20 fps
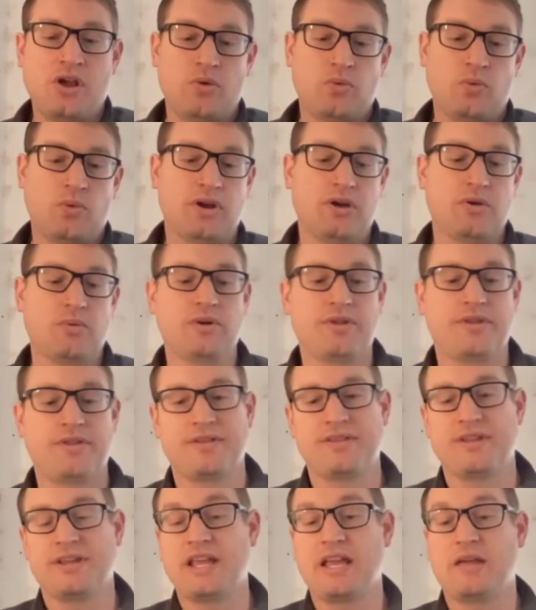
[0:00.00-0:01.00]

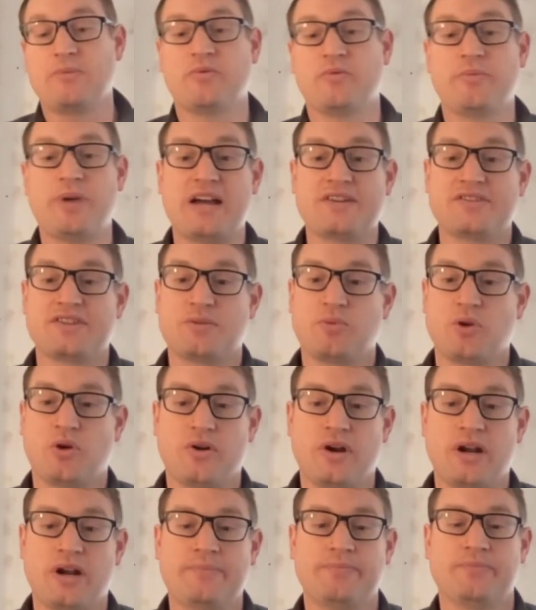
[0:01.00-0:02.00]
within the game of basketball,
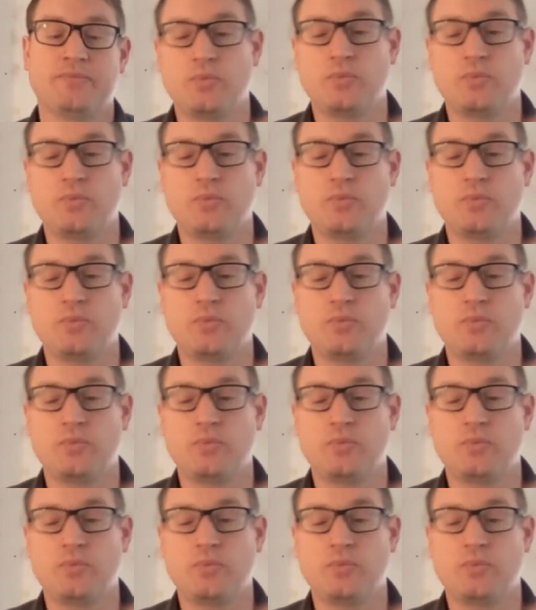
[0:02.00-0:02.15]
right?